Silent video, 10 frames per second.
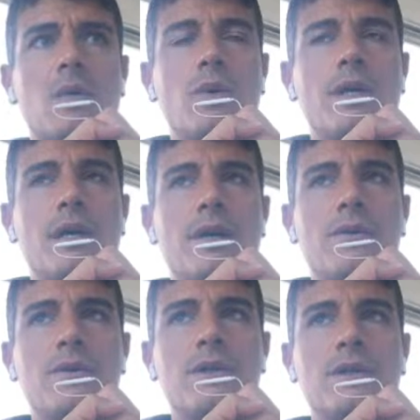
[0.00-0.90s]
We
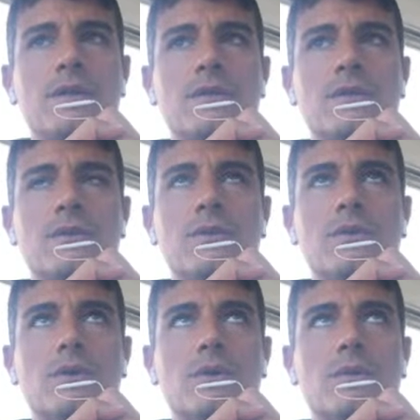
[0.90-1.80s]
are looking to
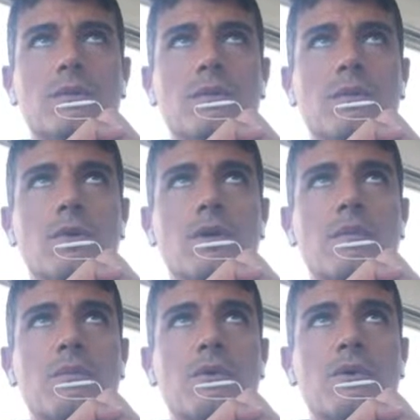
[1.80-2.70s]
go
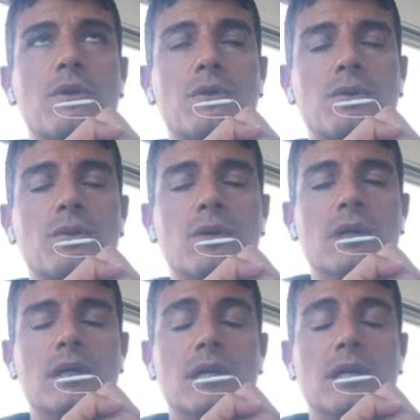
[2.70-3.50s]
more and more through